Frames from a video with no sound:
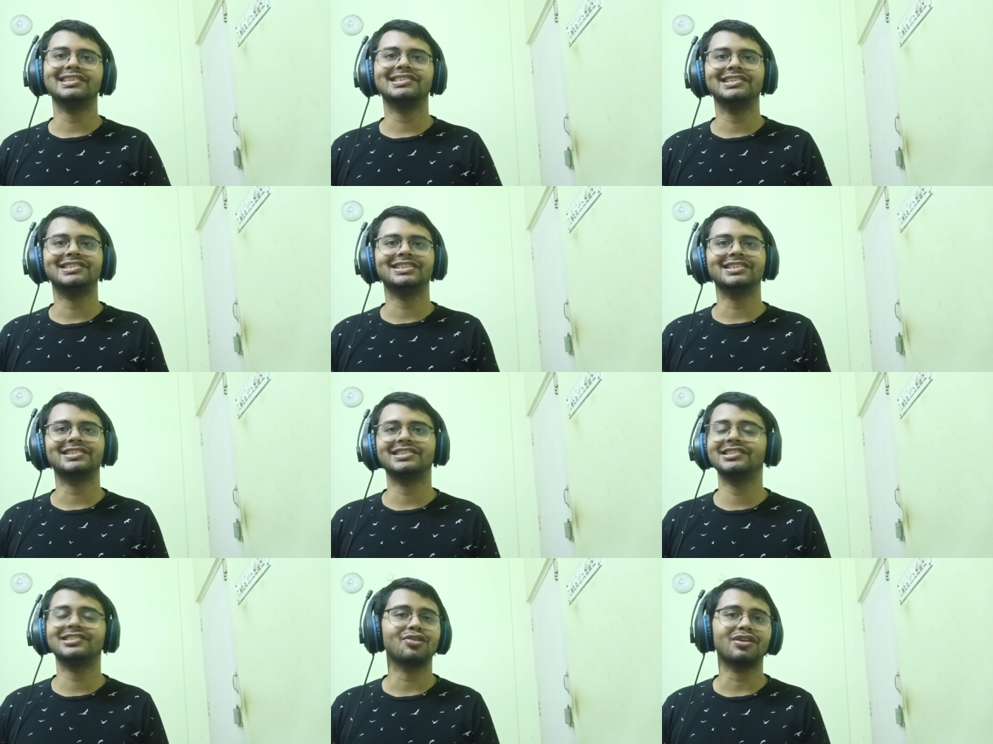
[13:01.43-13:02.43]
this is
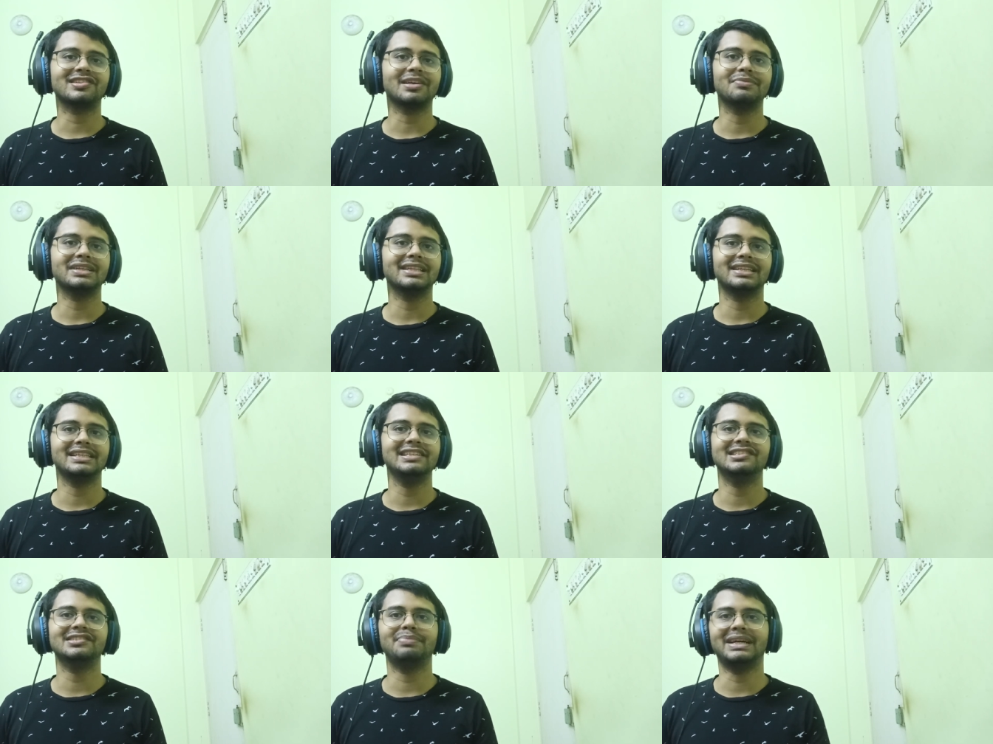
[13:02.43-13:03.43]
just this is not something that
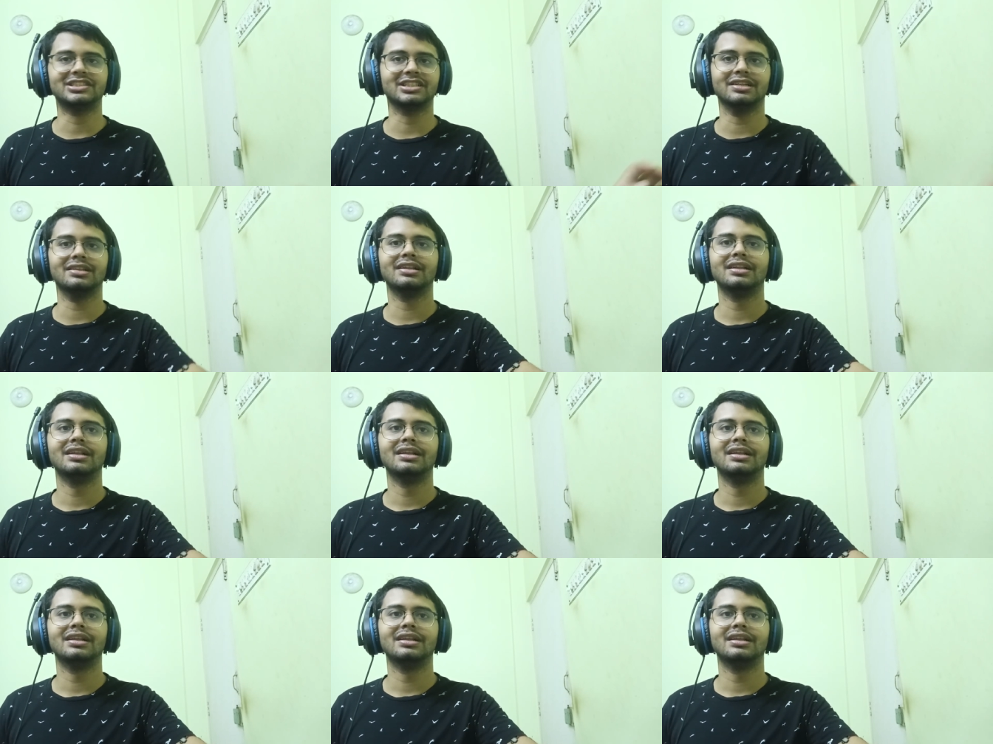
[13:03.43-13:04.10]
he's special